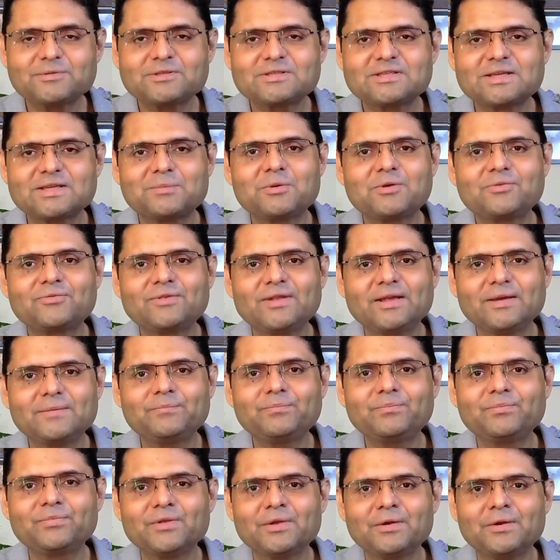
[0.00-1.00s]
some of
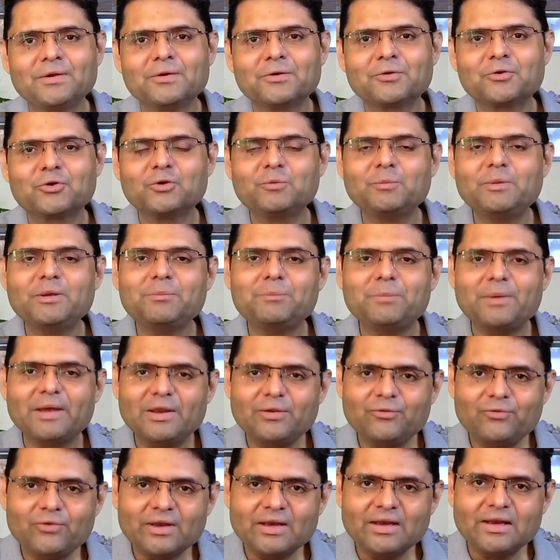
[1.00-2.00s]
them could be
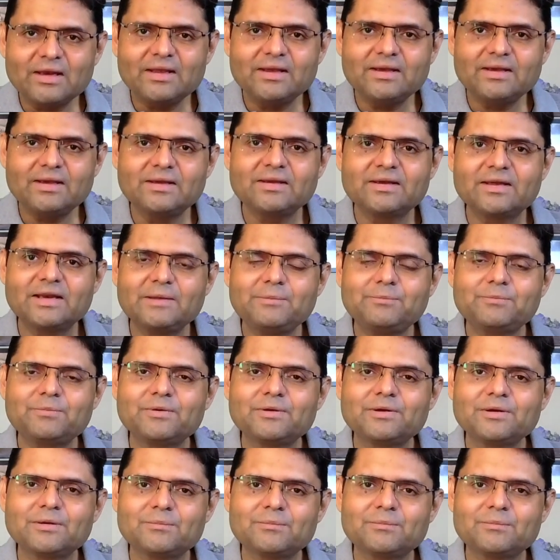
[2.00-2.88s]
peripherally in grip,